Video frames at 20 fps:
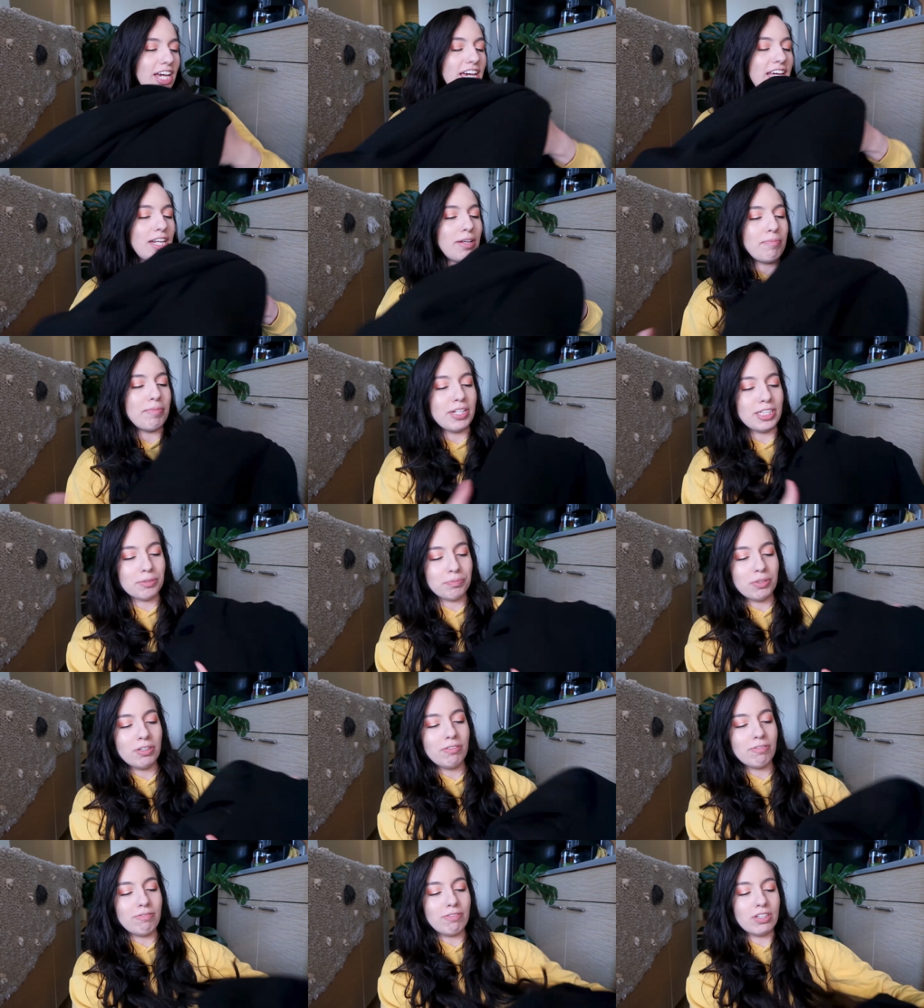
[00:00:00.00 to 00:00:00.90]
and it makes
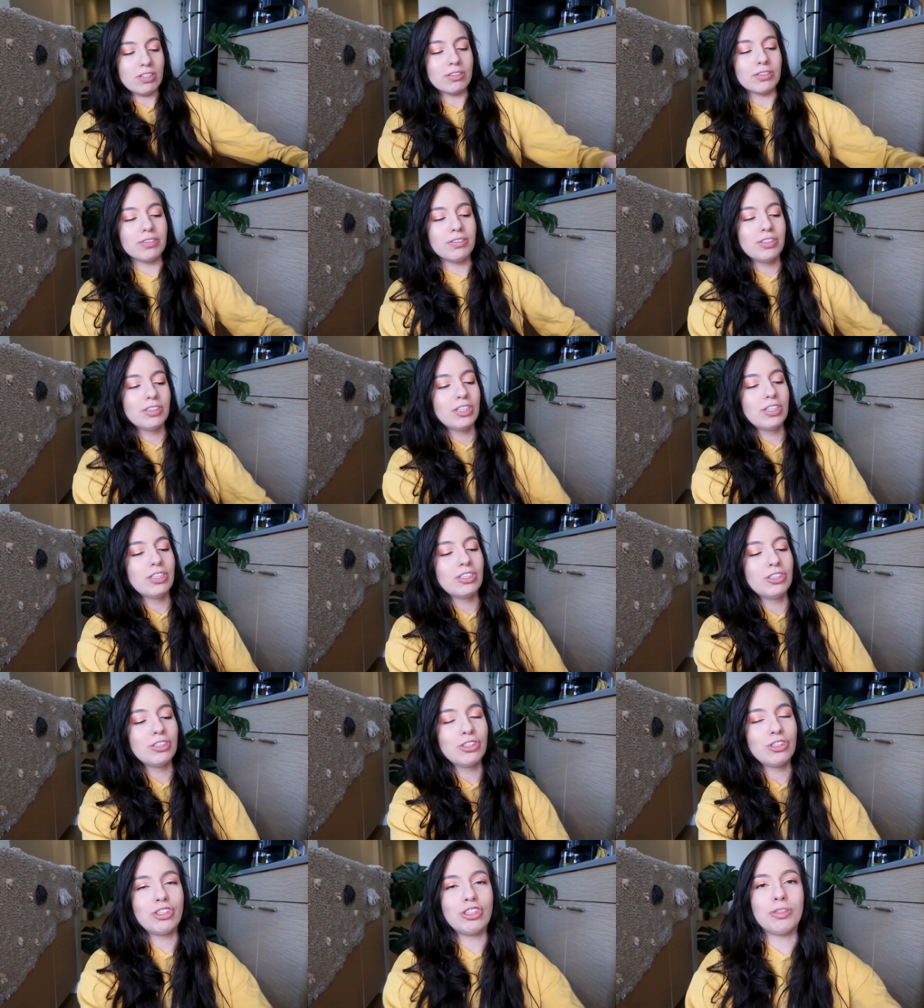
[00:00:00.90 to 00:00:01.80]
me feel
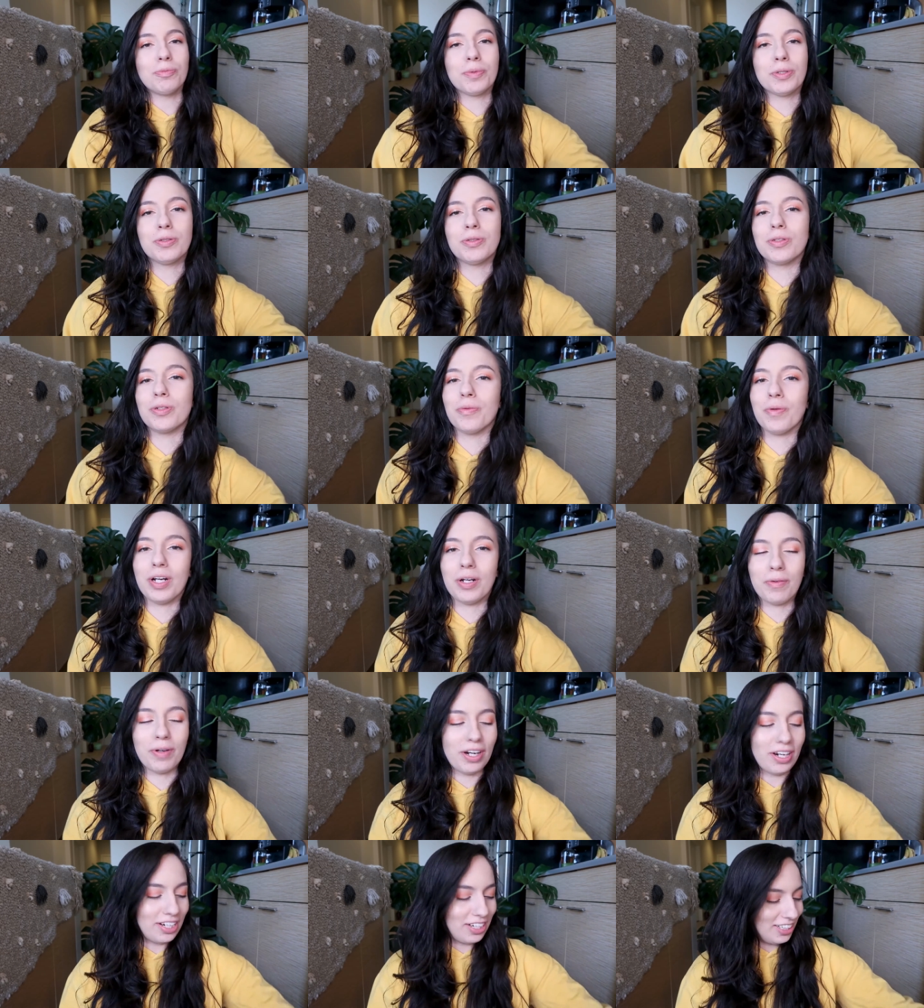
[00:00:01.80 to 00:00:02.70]
super cool when I
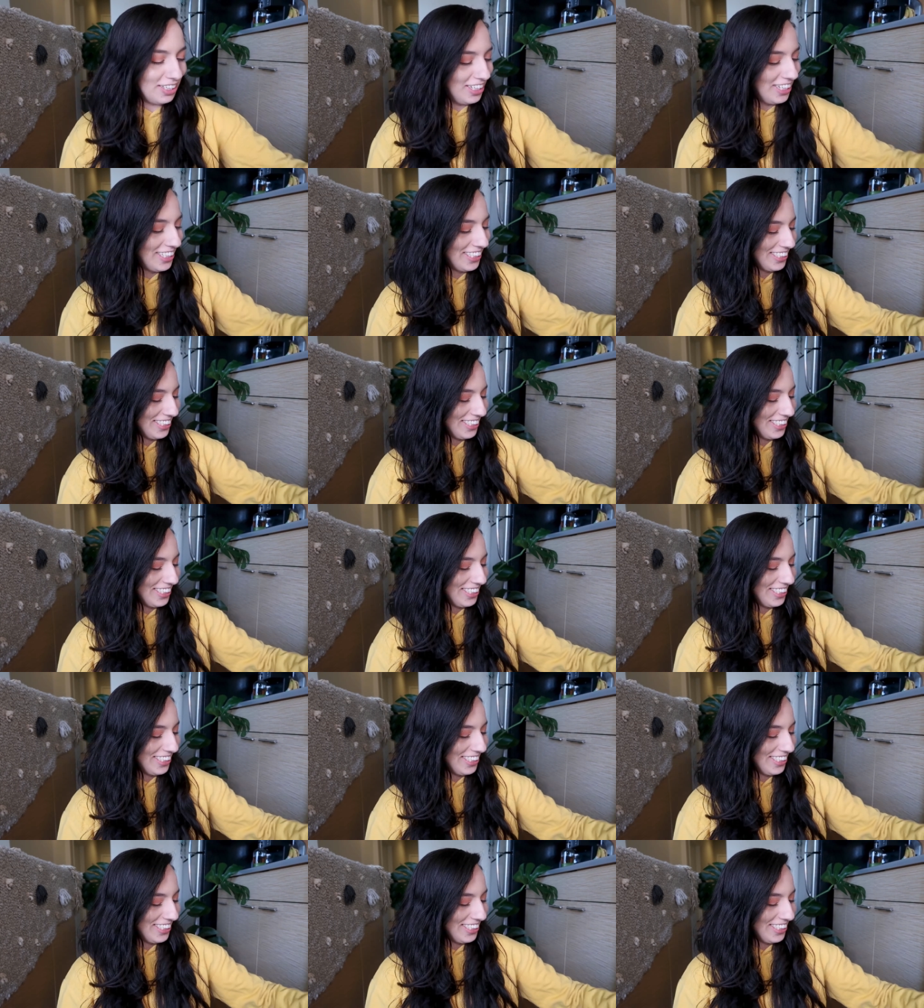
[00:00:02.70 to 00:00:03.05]
wear it.